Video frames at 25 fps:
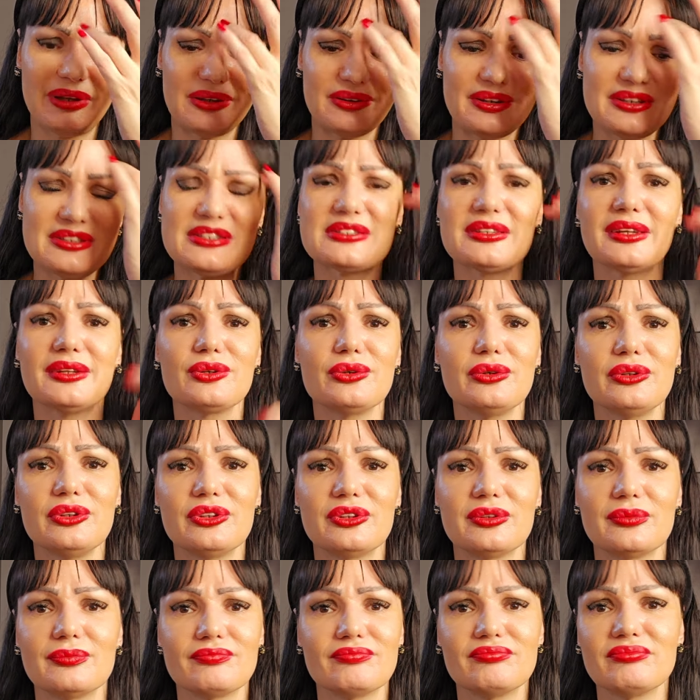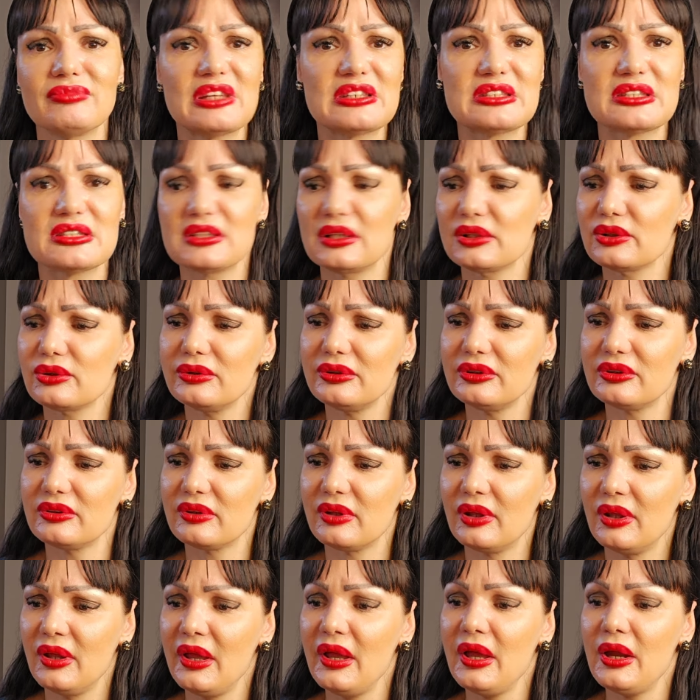This is not good. This is not good.
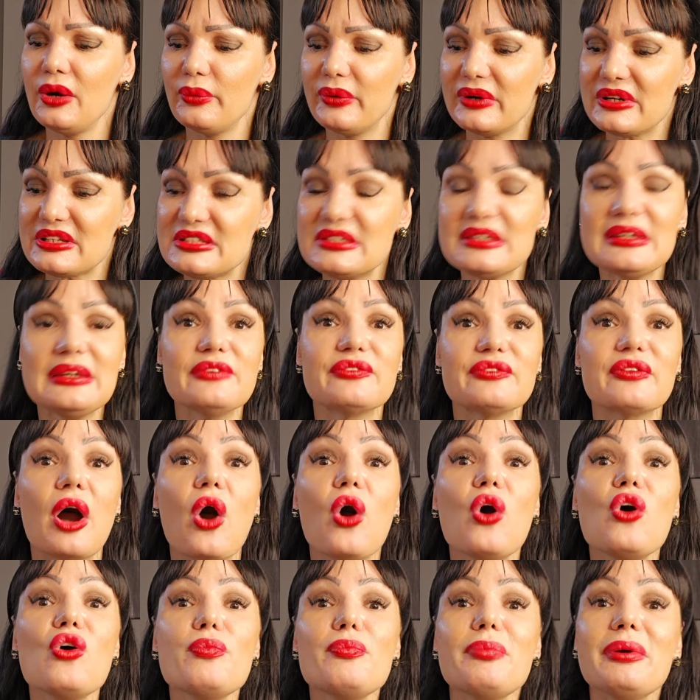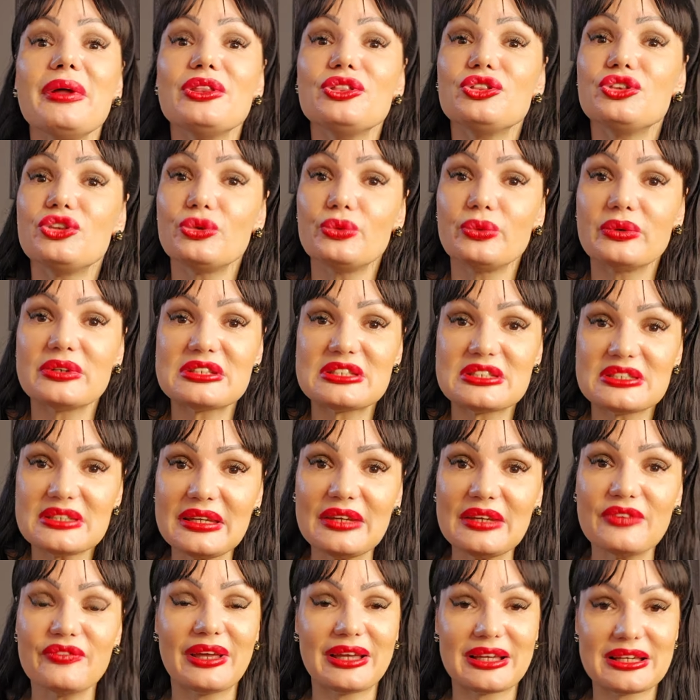Receive. Open to
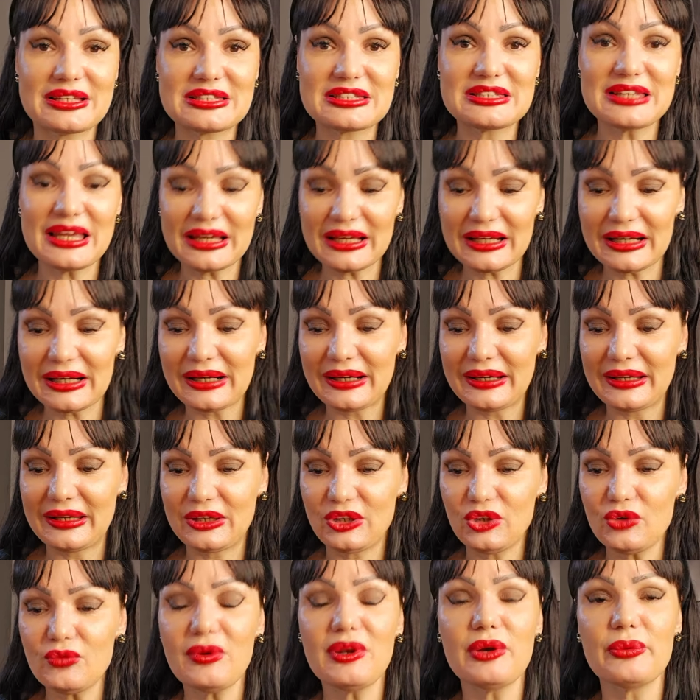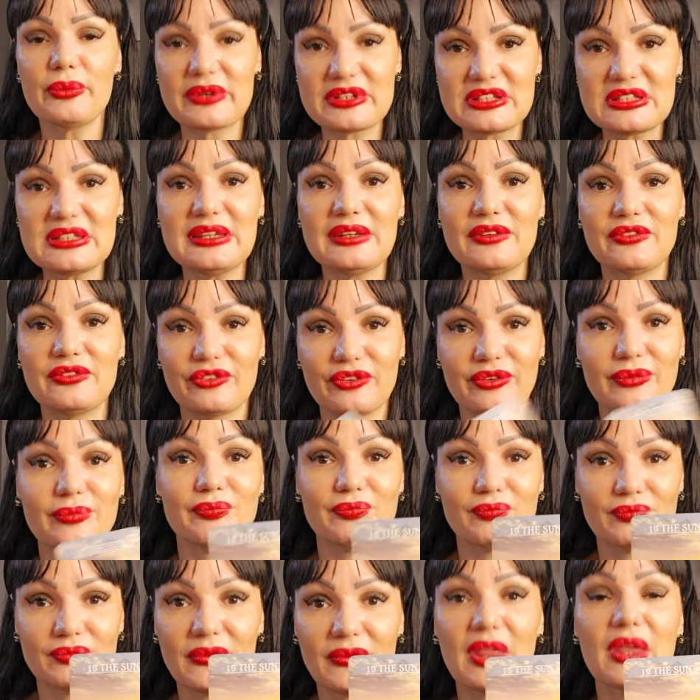receive. Exactly. You will receive.
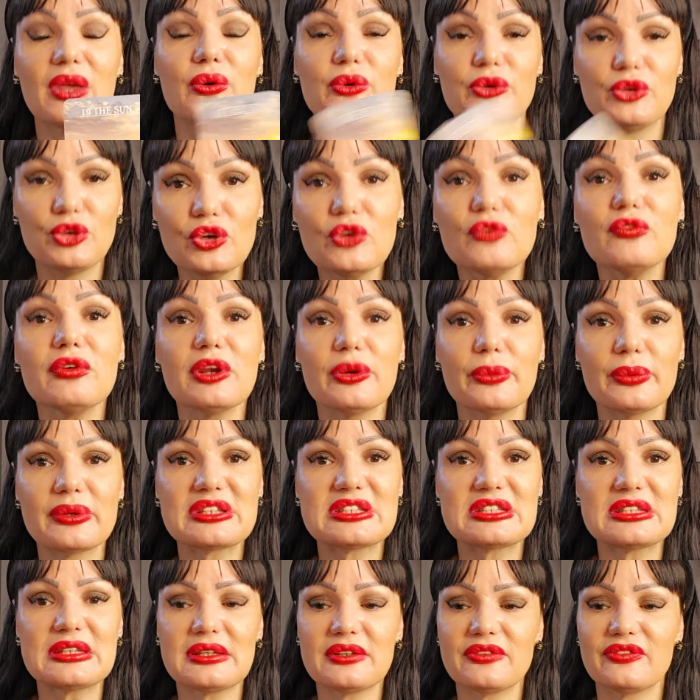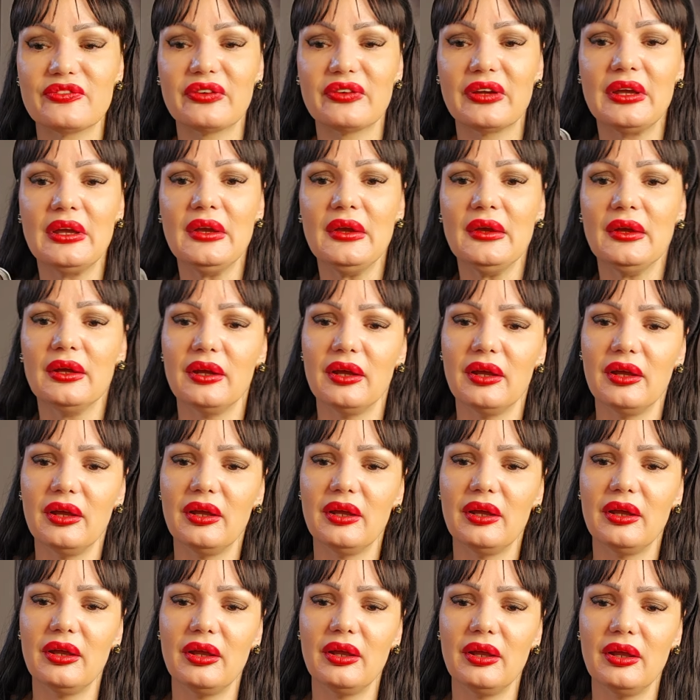You will receive.
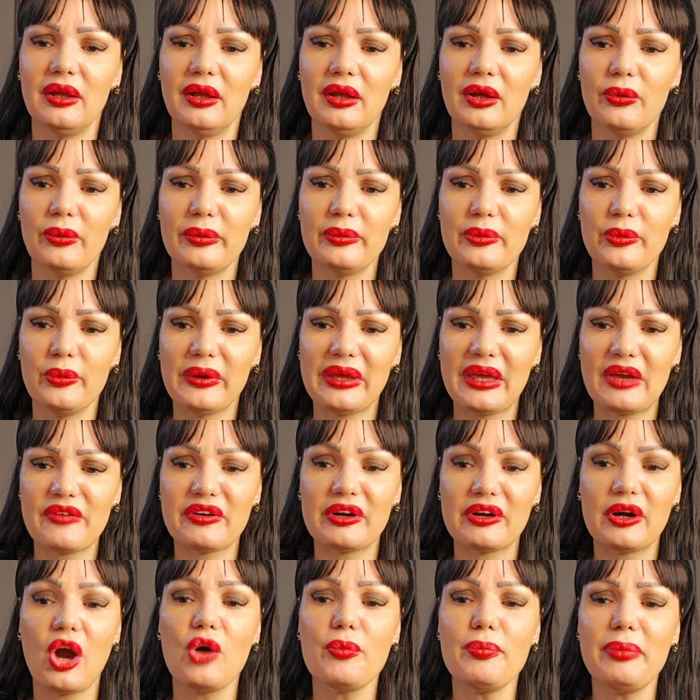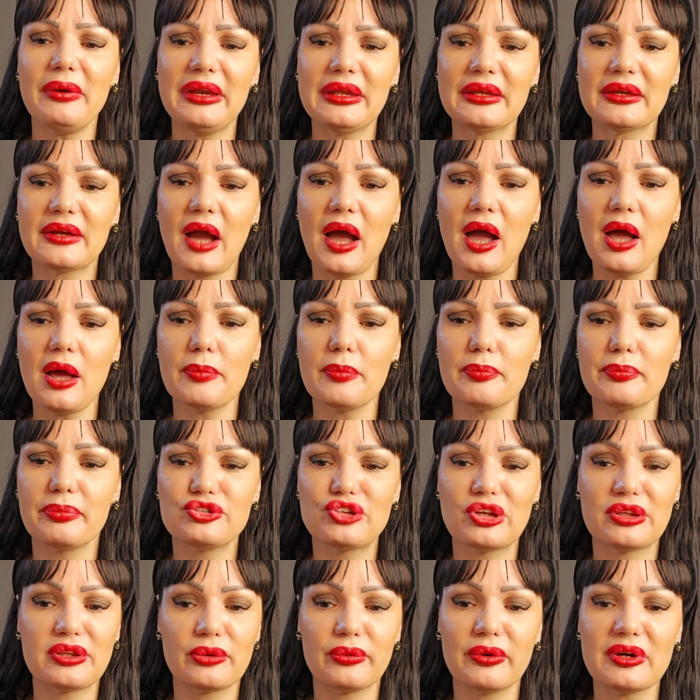We have here opening up,
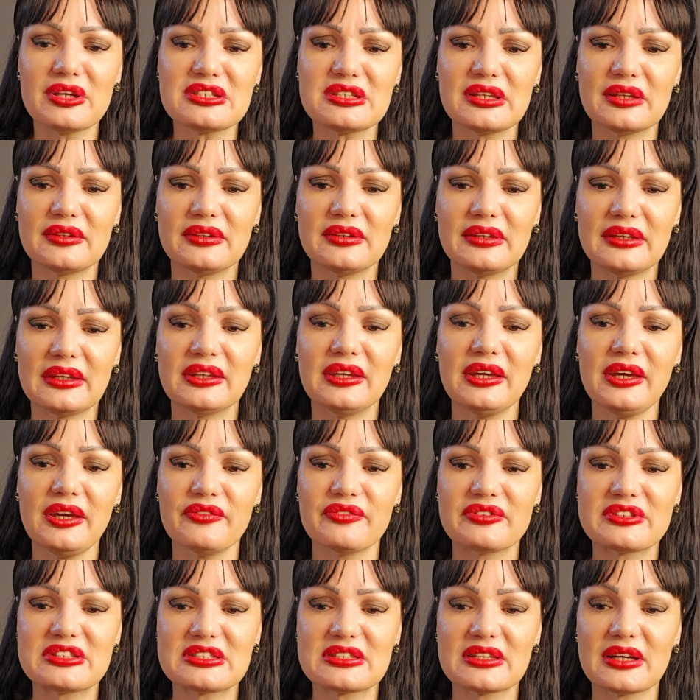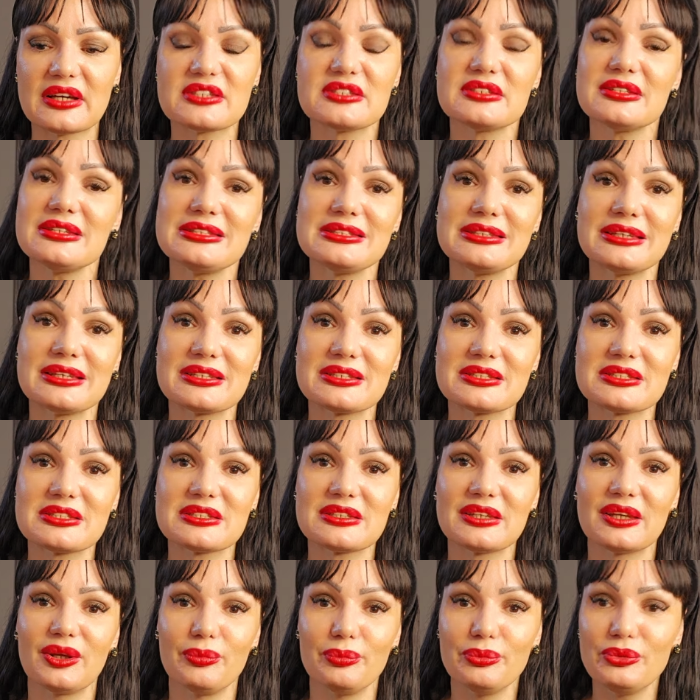generosity, gifts, assistance.
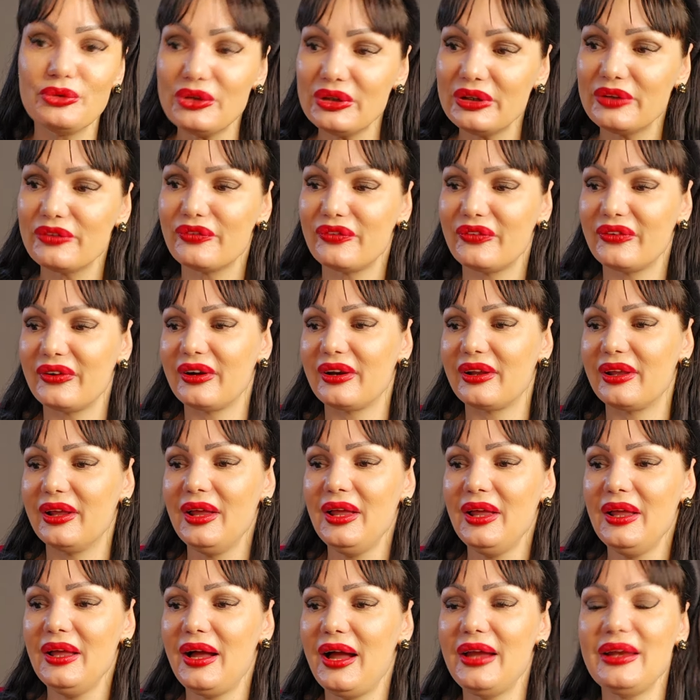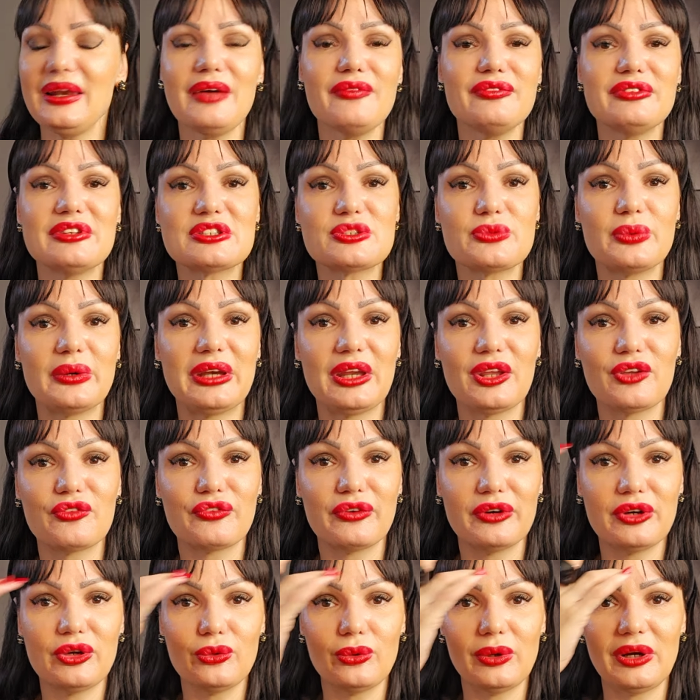Beautiful. I love this reading for
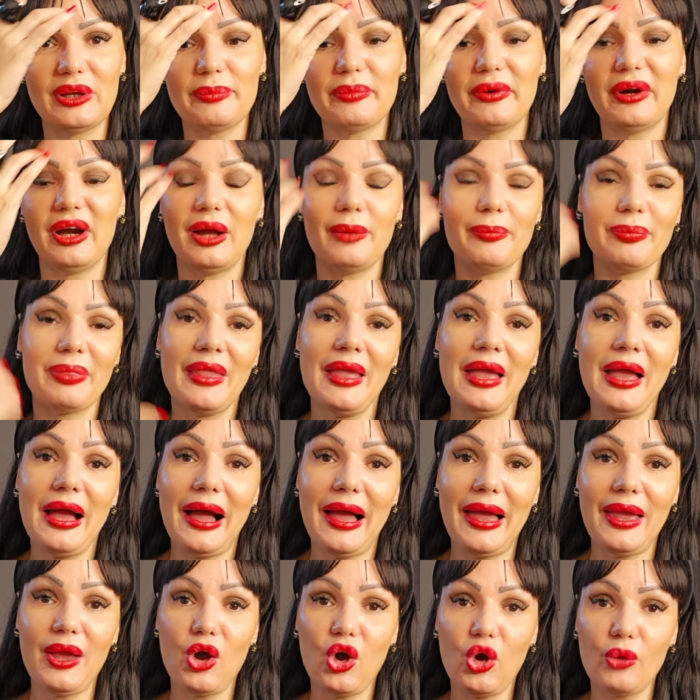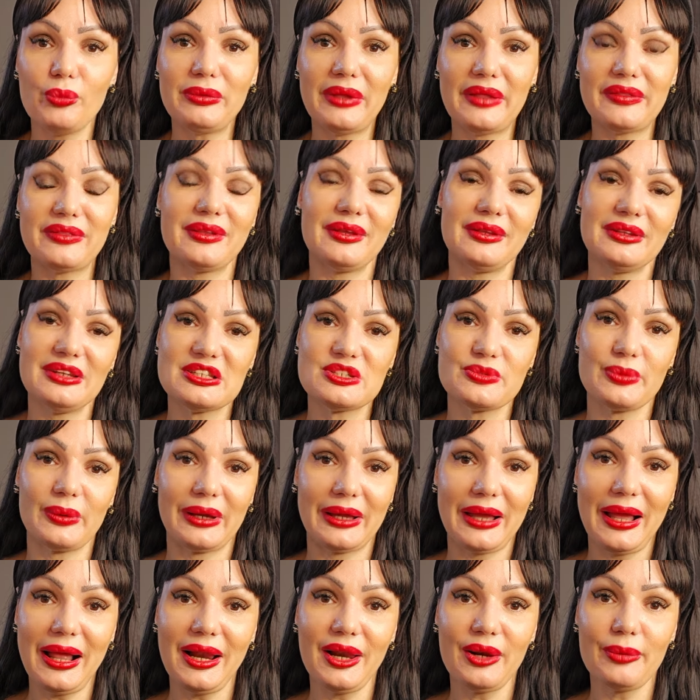you, Libra. I hope that this will
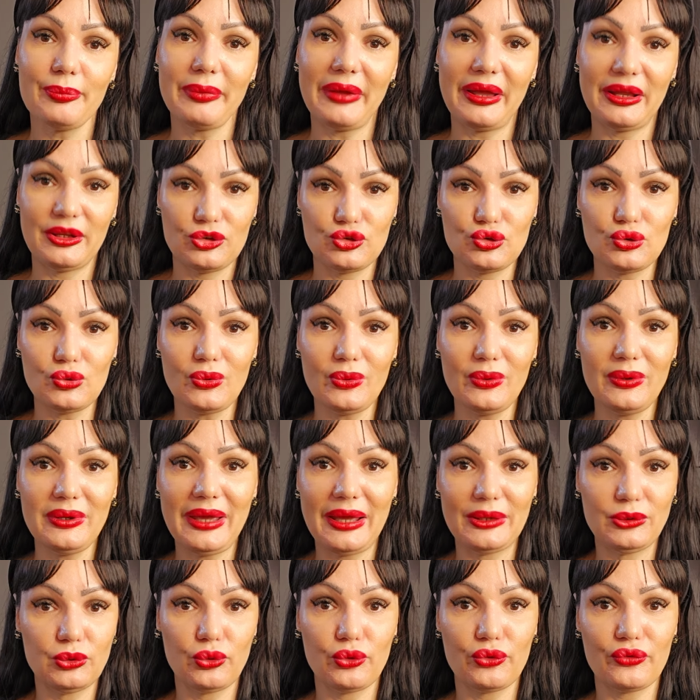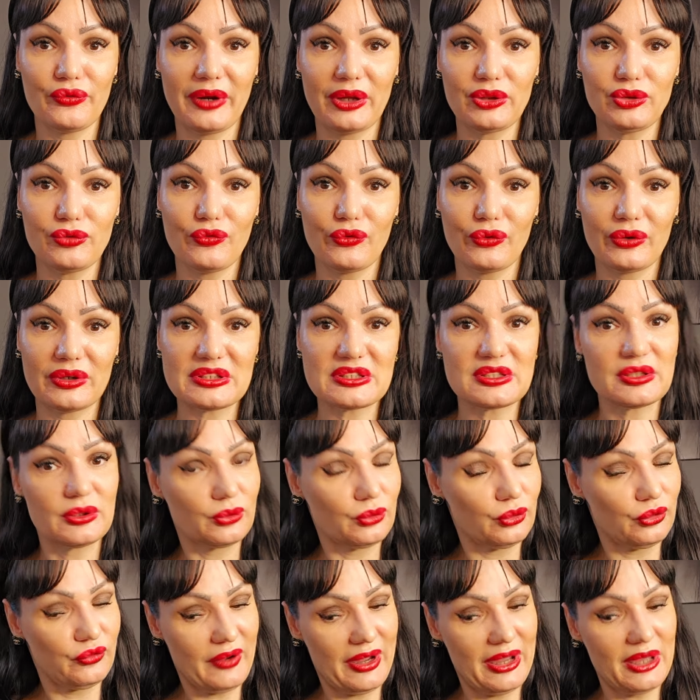help. Enjoy. And don't forget, of course, good
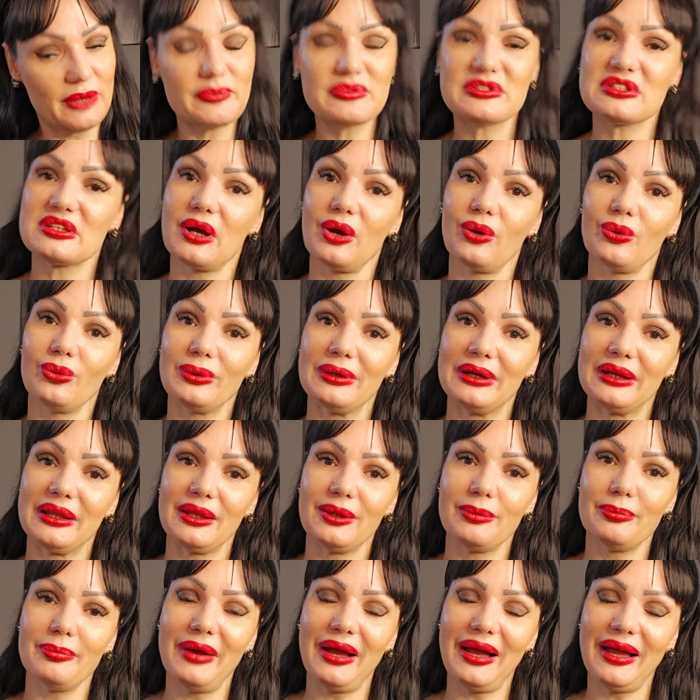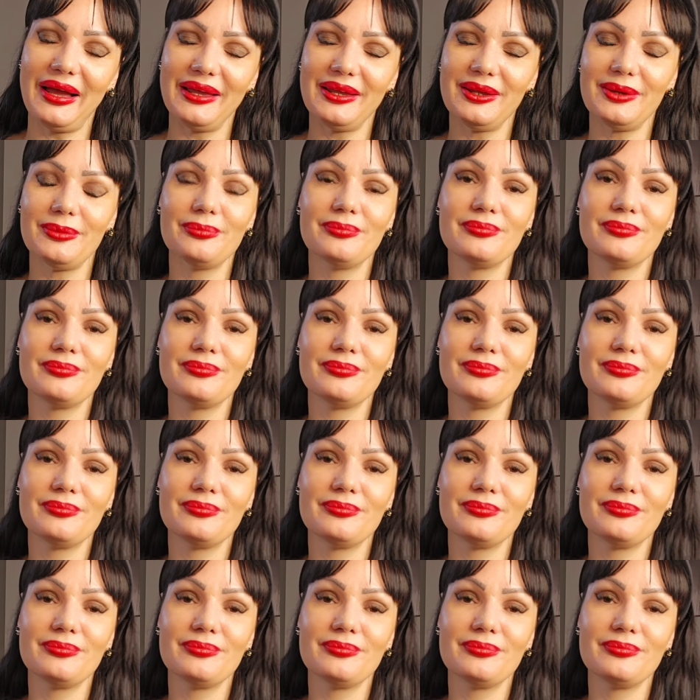vibes only. Bye.